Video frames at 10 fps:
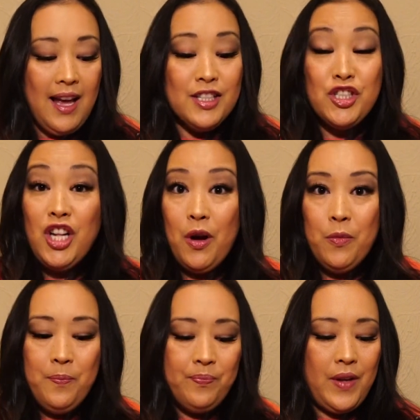
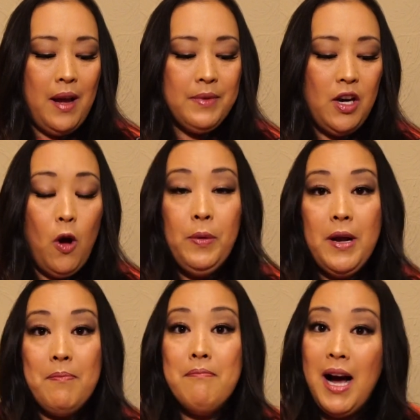So I'm gonna open
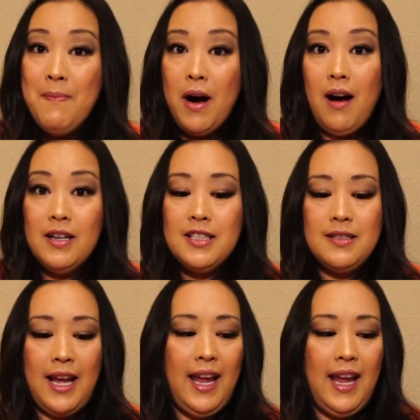up my box,